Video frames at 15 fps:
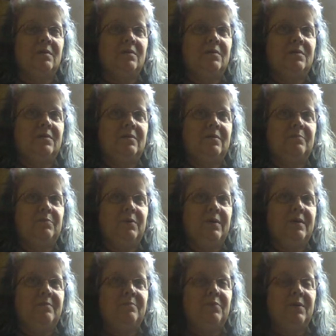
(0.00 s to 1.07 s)
just put
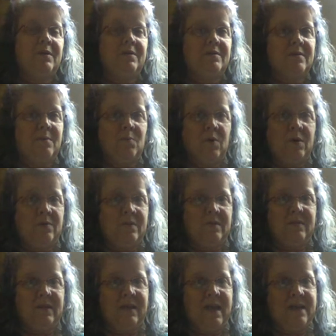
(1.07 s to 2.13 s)
it, put it somewhere
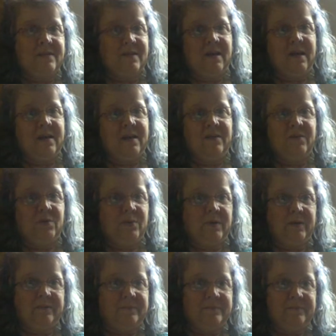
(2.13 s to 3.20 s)
that the cats can't get to
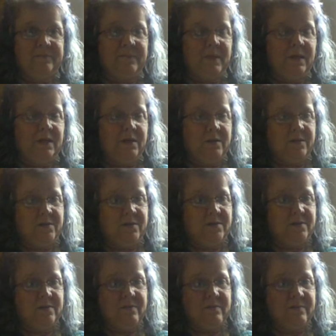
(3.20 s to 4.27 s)
it
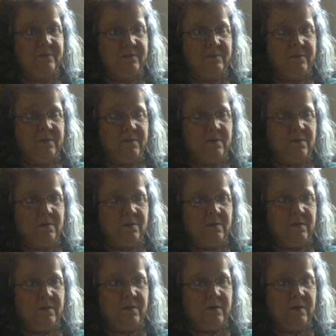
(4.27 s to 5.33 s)
because
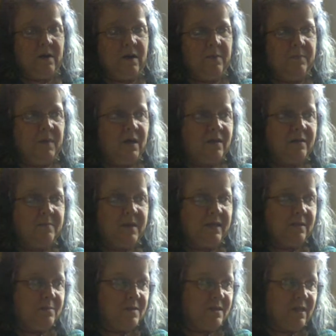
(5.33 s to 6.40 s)
I'm not going to make
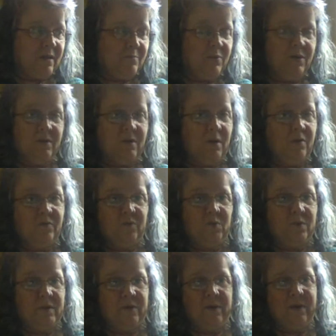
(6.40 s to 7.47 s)
the mistake of putting it on the
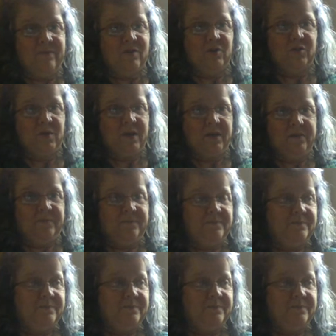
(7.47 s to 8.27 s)
floor. They'll have it shredded.